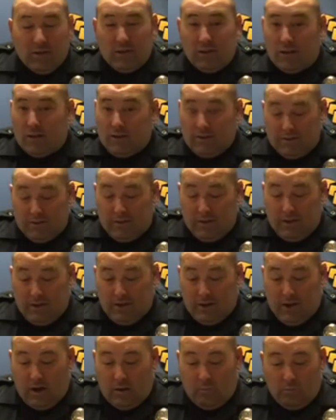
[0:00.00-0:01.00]
Can a city
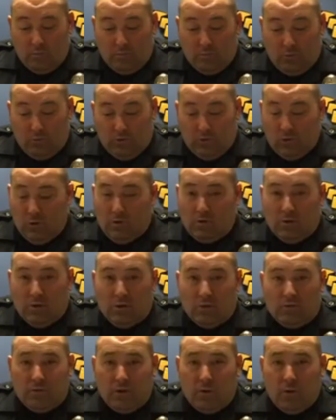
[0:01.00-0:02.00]
cop pull you over on
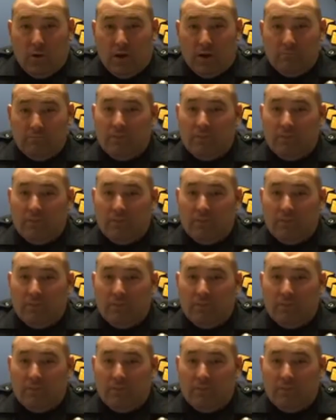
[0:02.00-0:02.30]
a freeway?